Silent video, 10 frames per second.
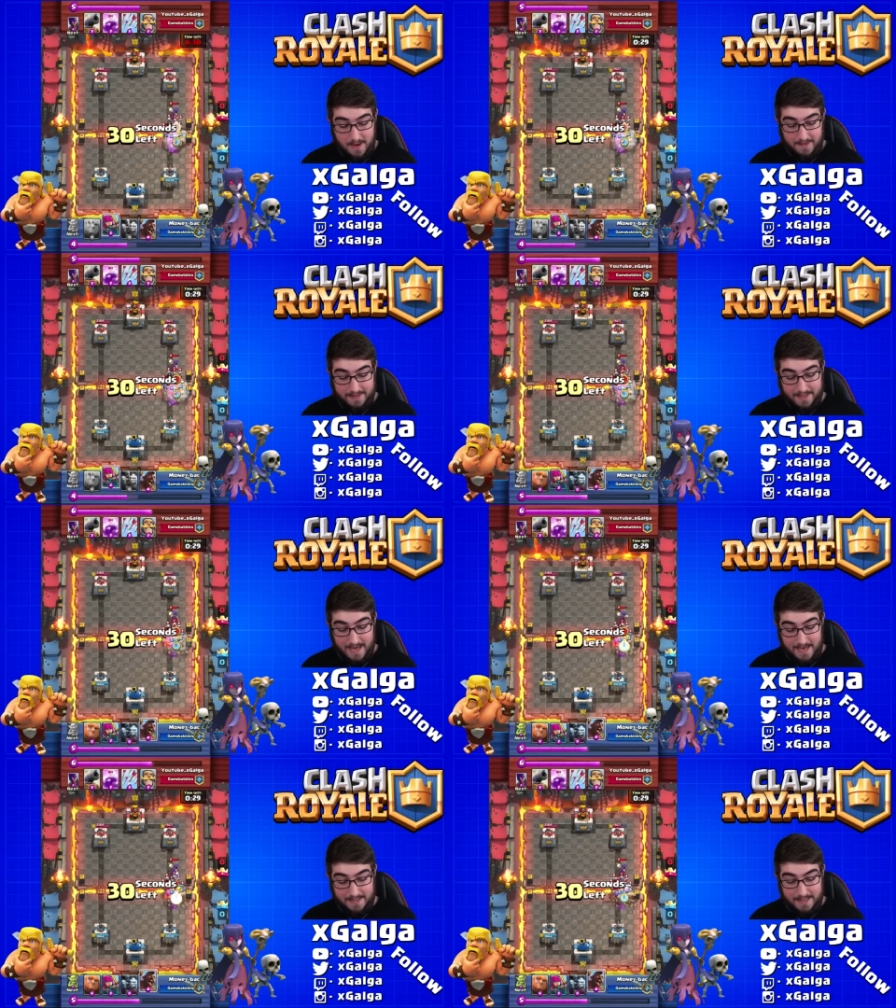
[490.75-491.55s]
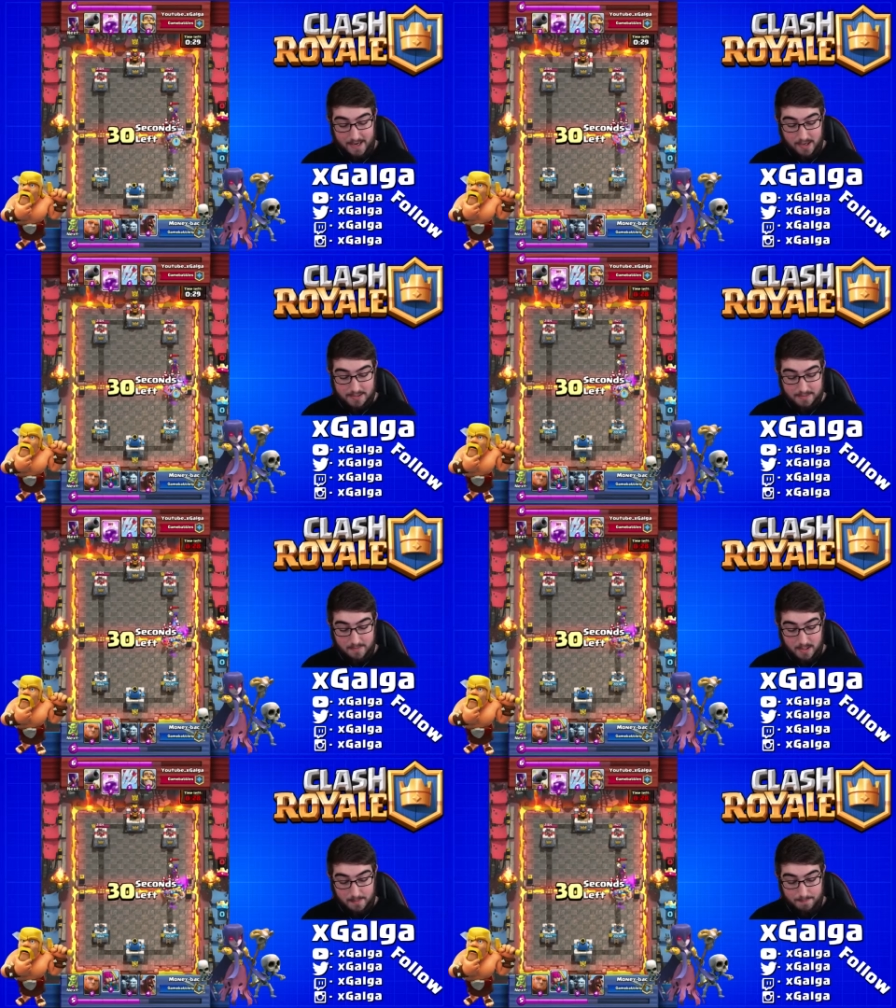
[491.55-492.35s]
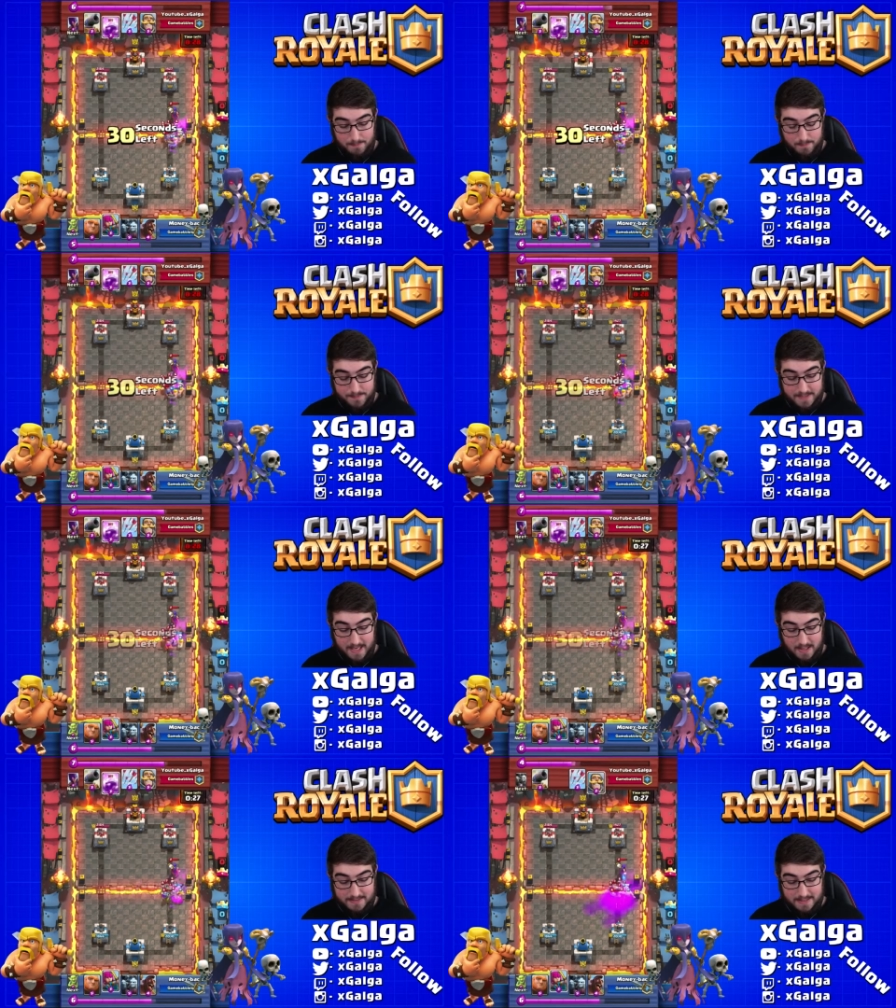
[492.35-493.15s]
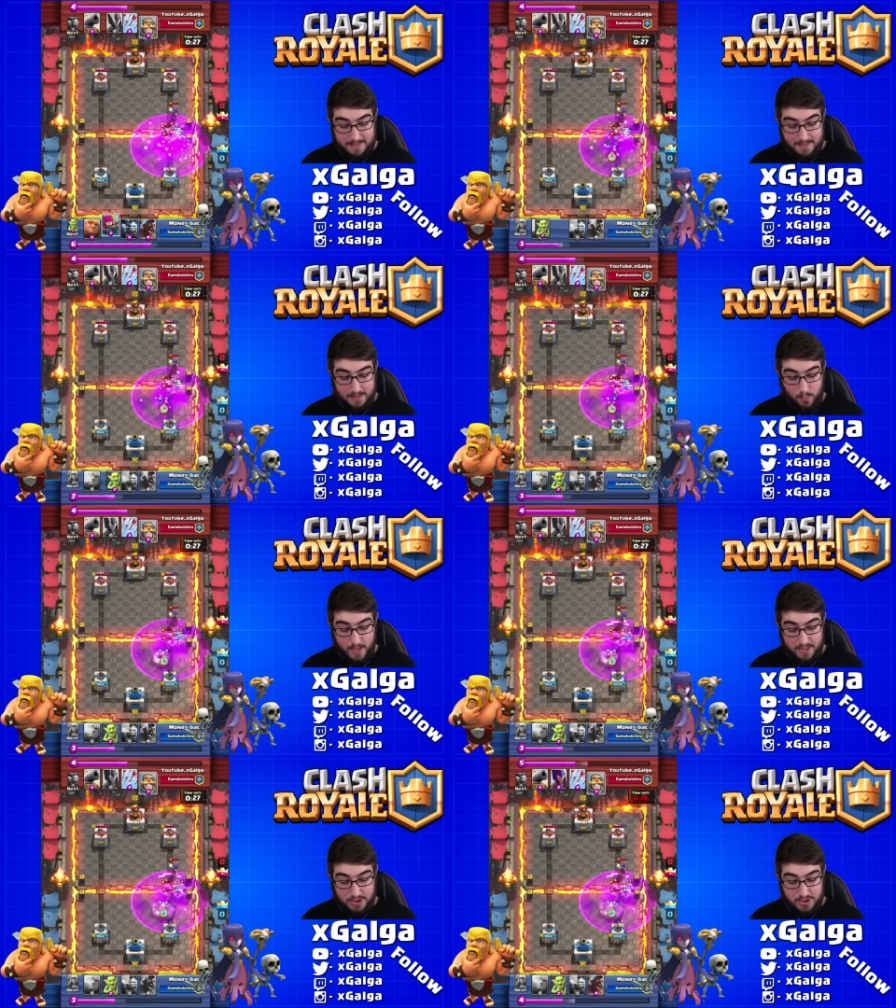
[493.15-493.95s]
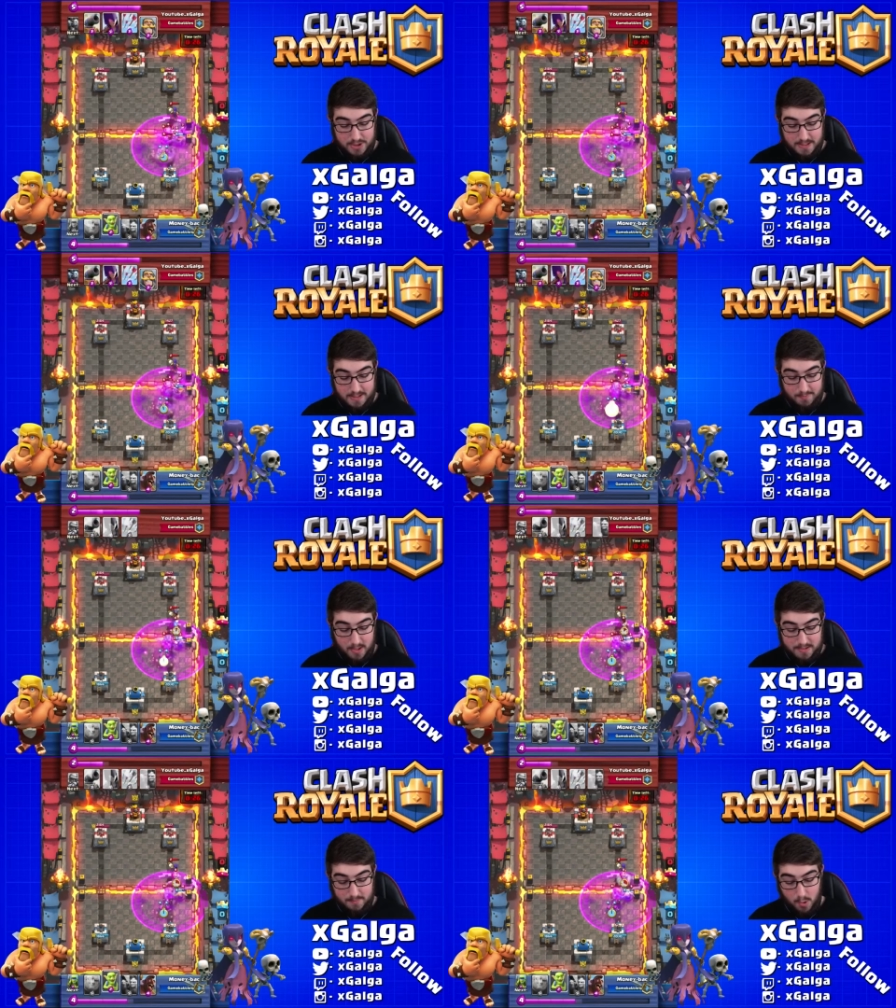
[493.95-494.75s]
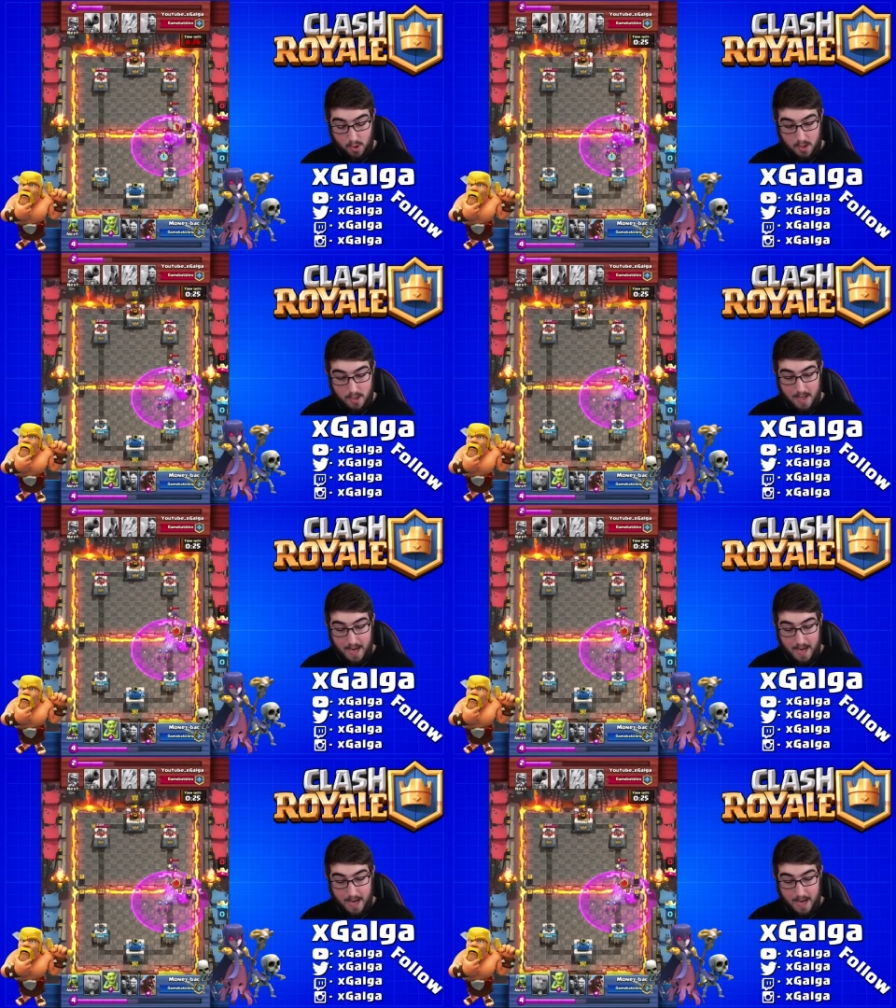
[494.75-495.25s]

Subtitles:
I've got the knight in there, some skeletons, and then the witch, and she's going to spawn some more.